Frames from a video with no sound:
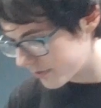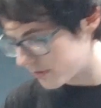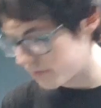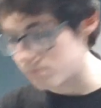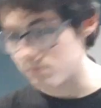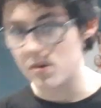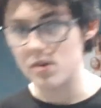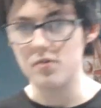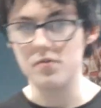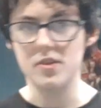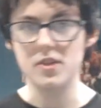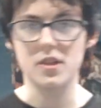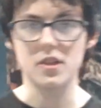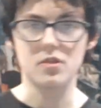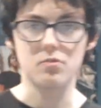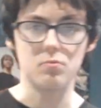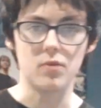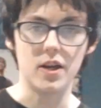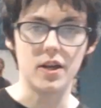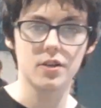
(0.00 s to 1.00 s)
Moving to
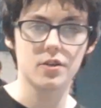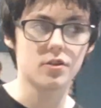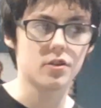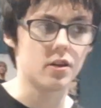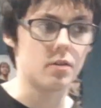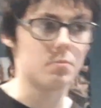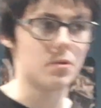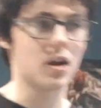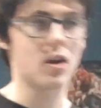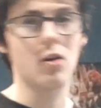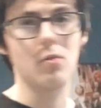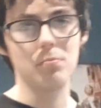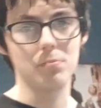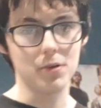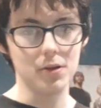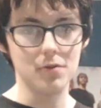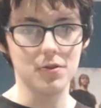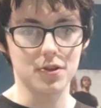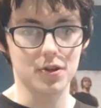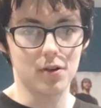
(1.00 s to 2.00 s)
Twitch, and my
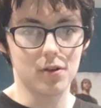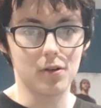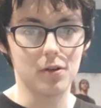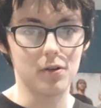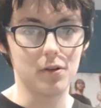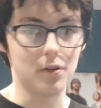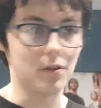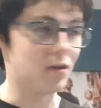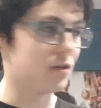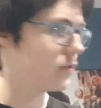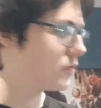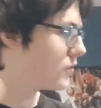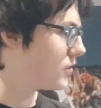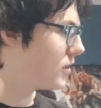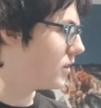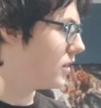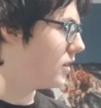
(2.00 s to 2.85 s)
computer's not good enough.